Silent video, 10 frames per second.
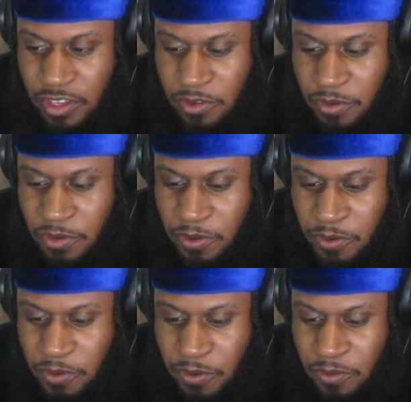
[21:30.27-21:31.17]

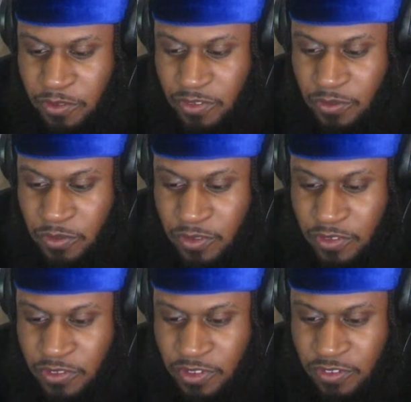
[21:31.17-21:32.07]
oh, is,
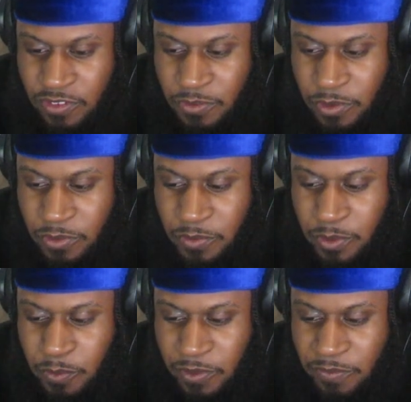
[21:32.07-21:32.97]
is this
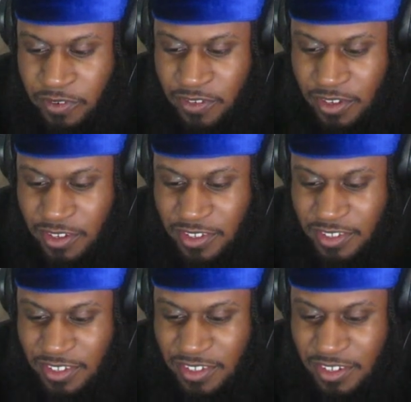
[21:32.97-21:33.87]
2021 for a second?
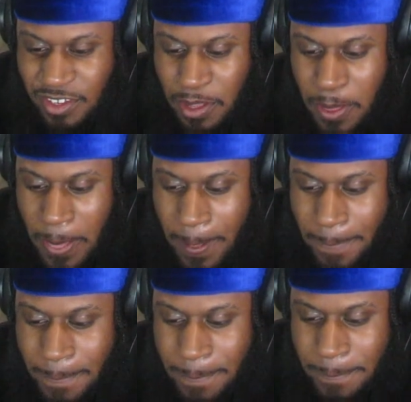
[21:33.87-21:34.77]

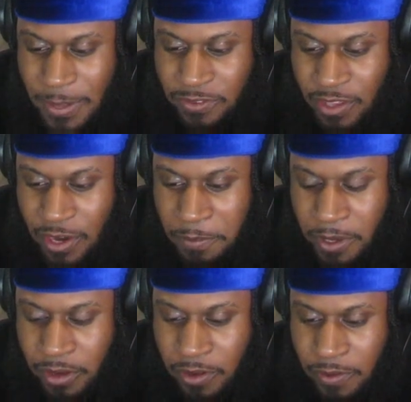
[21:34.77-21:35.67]
But it's got to be,
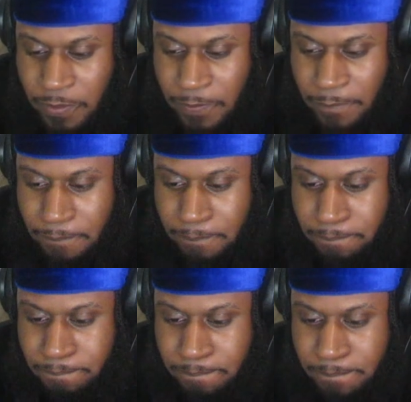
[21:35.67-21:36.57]

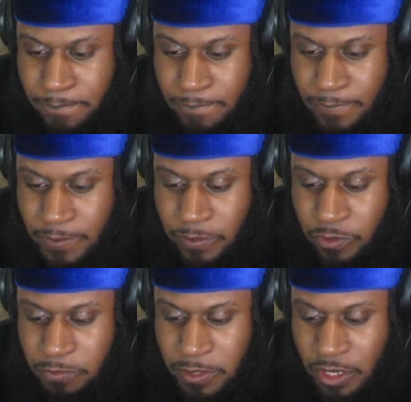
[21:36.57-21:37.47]
um, call
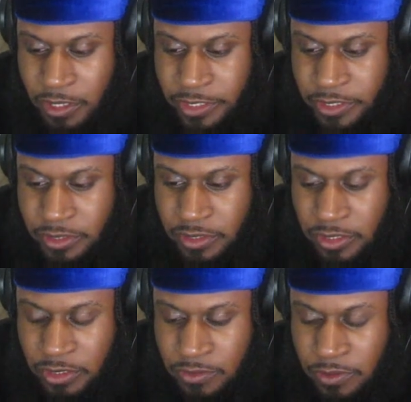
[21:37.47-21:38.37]
whatchamacallit?
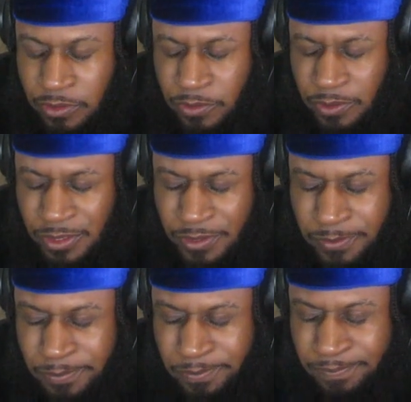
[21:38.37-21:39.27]
That's so, um,